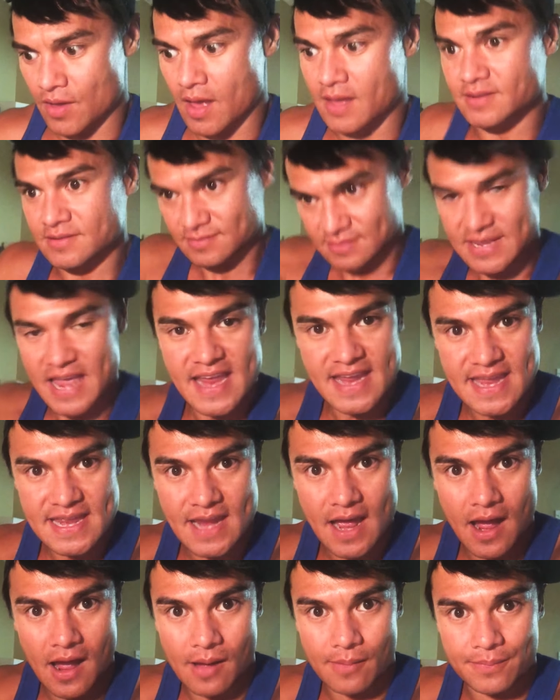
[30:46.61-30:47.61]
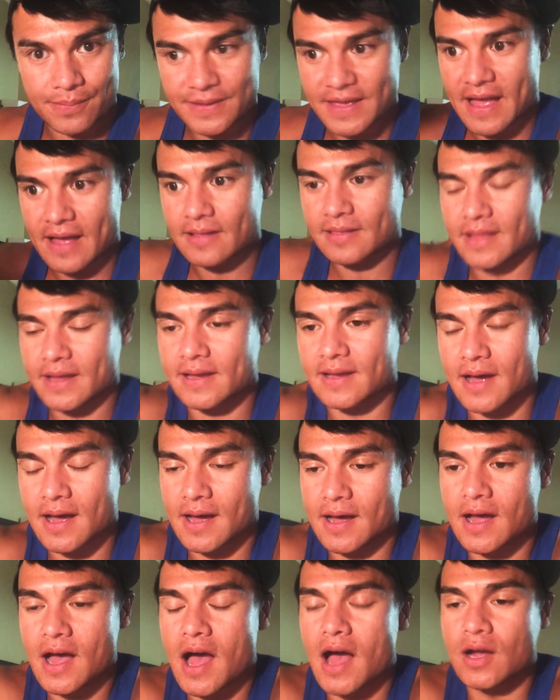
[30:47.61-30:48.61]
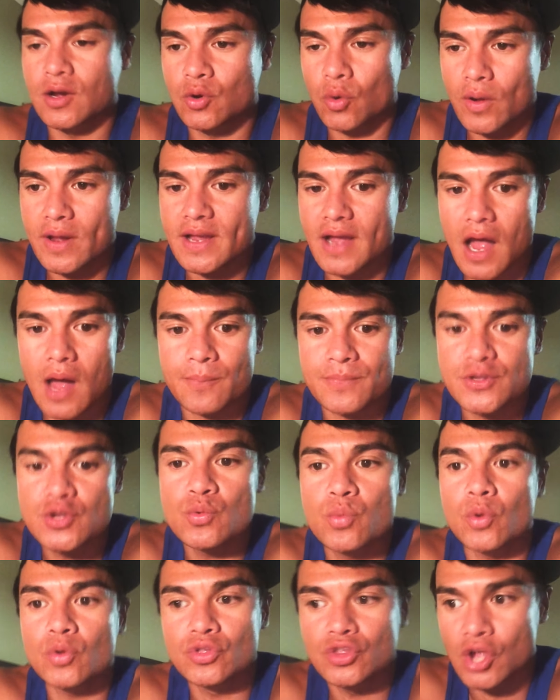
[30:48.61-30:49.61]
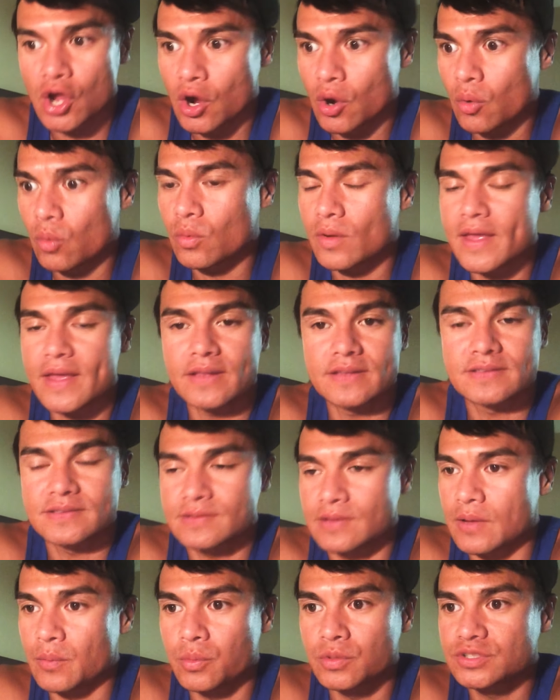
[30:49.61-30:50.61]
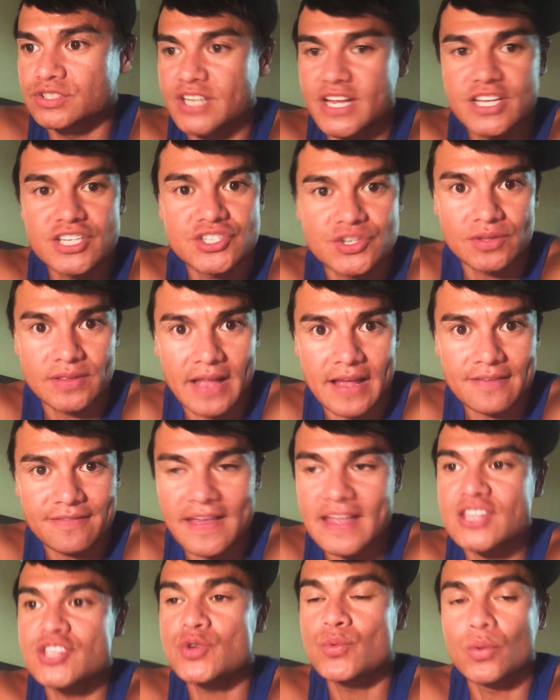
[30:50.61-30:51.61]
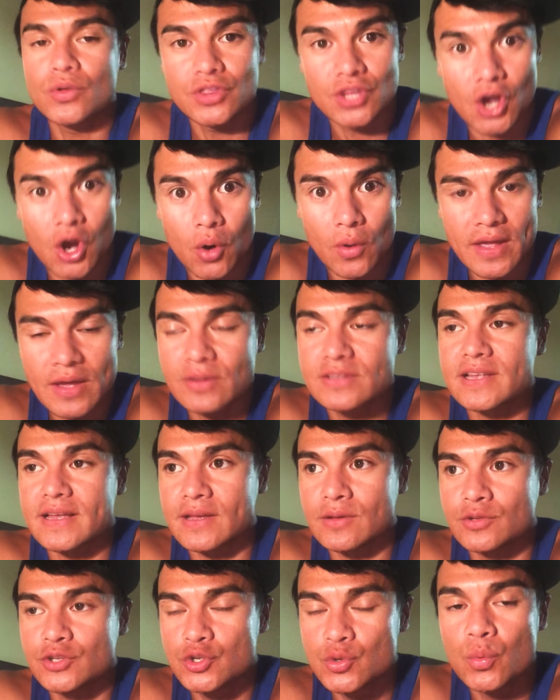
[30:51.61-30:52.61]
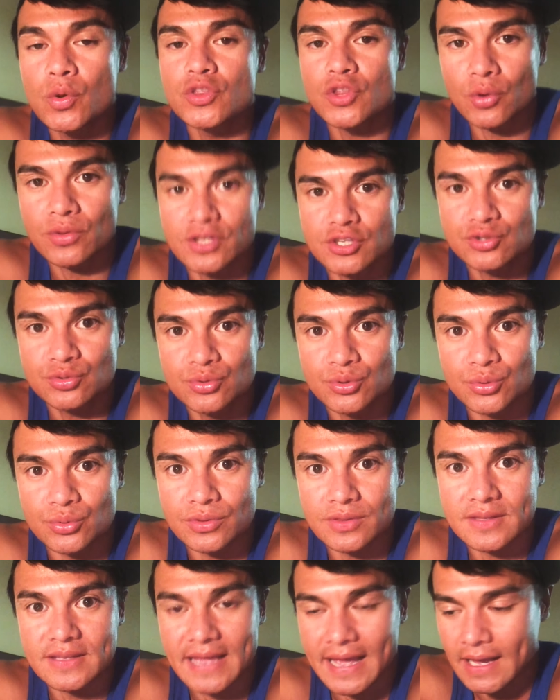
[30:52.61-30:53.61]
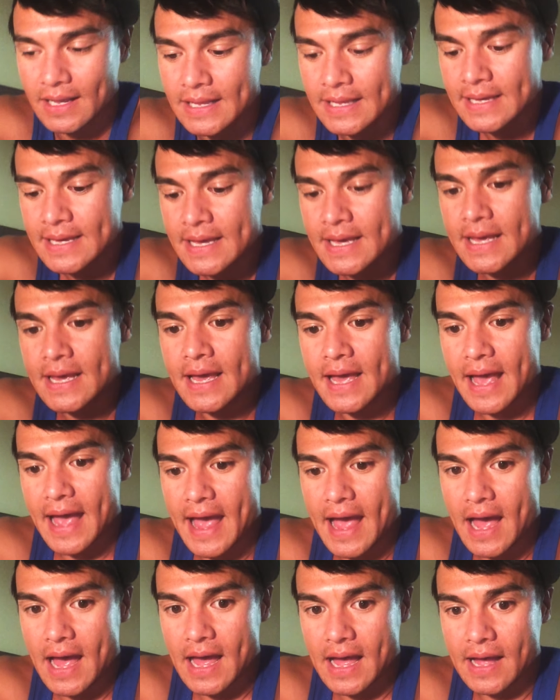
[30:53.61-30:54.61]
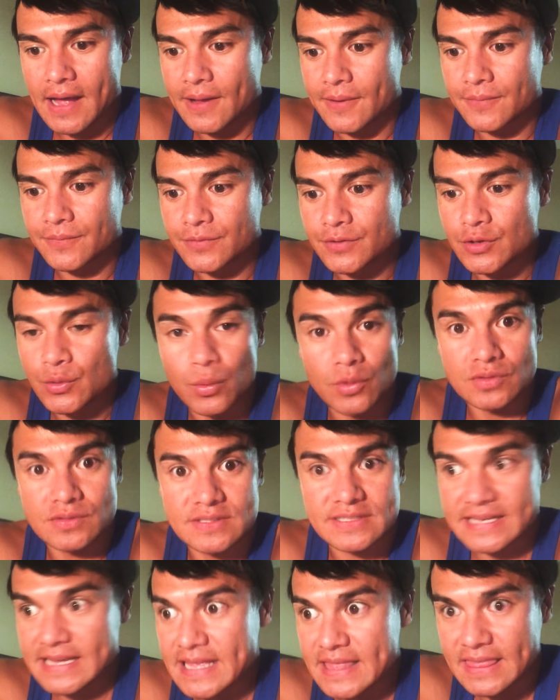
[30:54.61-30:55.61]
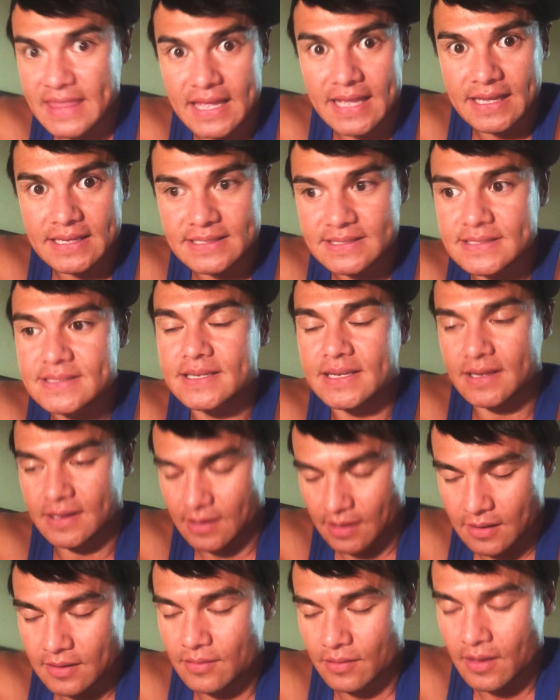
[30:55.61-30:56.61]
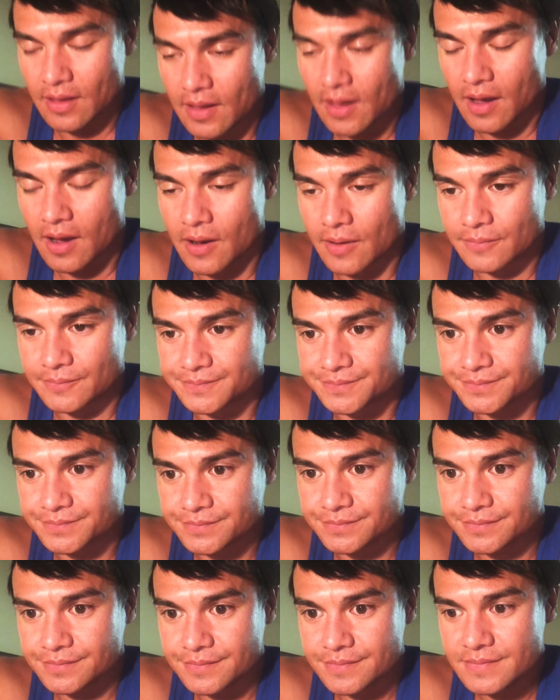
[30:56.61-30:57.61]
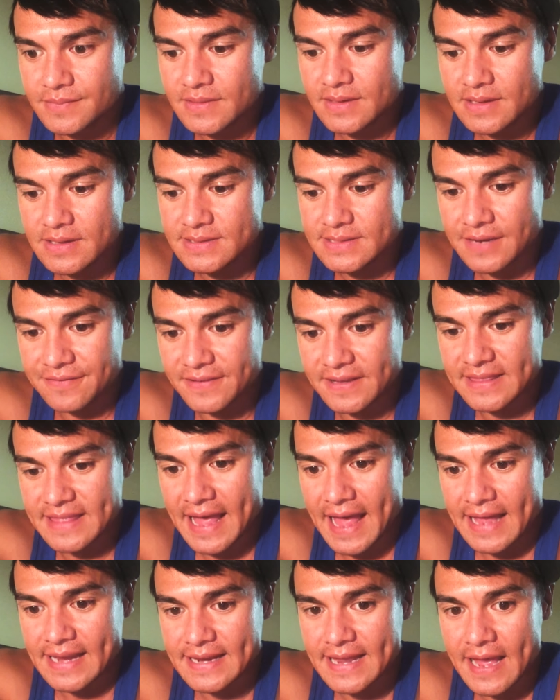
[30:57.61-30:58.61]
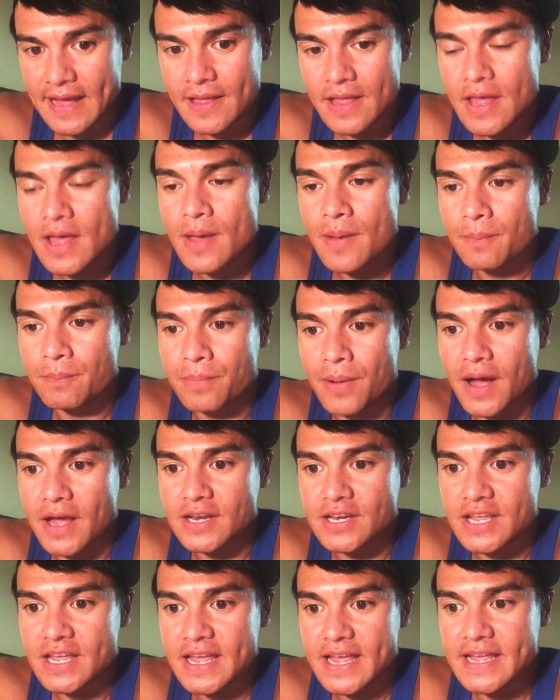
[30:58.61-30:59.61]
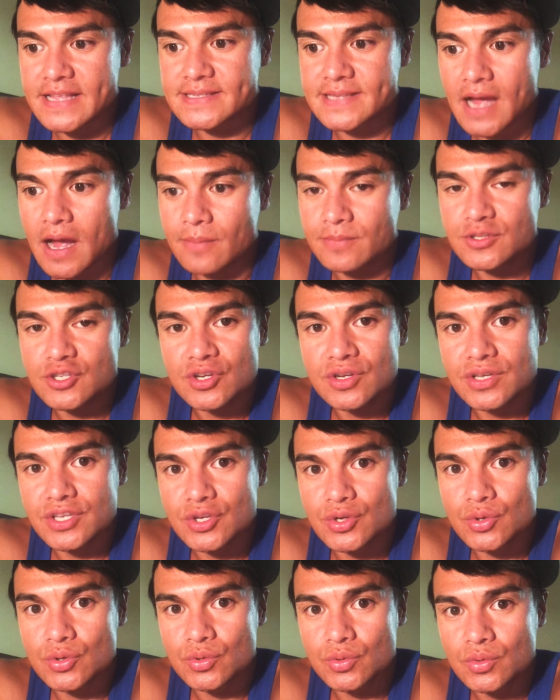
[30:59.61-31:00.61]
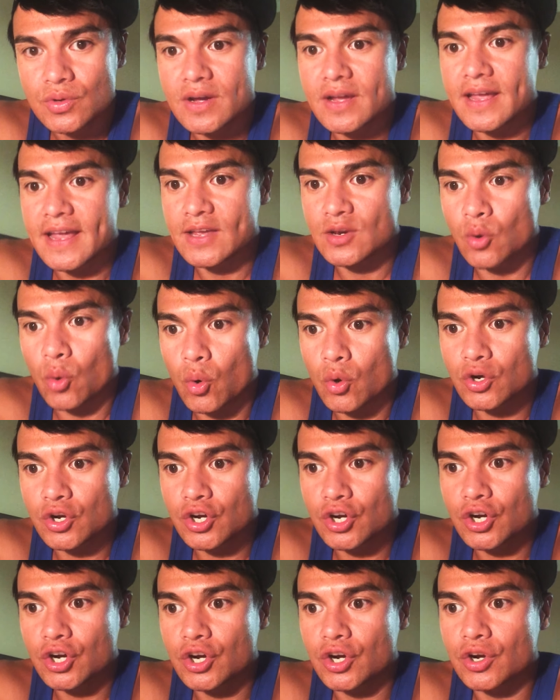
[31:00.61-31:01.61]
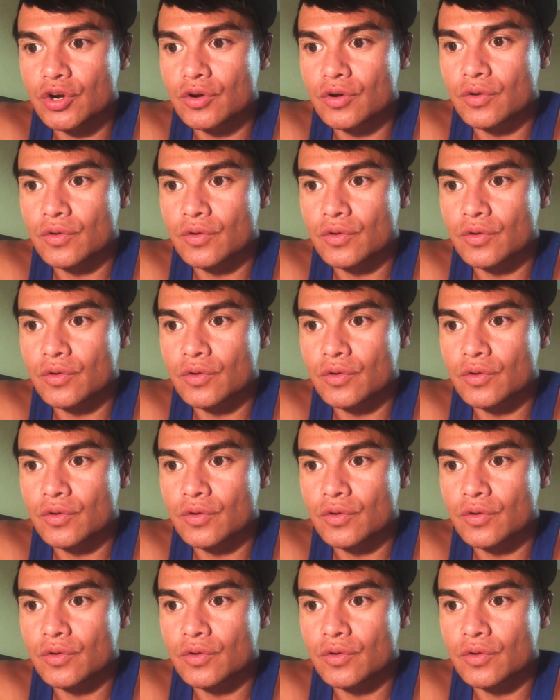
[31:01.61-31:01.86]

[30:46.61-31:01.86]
a taking up, yeah, like a, uh, a going up. You will know it. It will change your life, and you will know it. it you will know the truth, yeah. Uh, you will see things, um, stuff like that, yeah. But it's up to you in order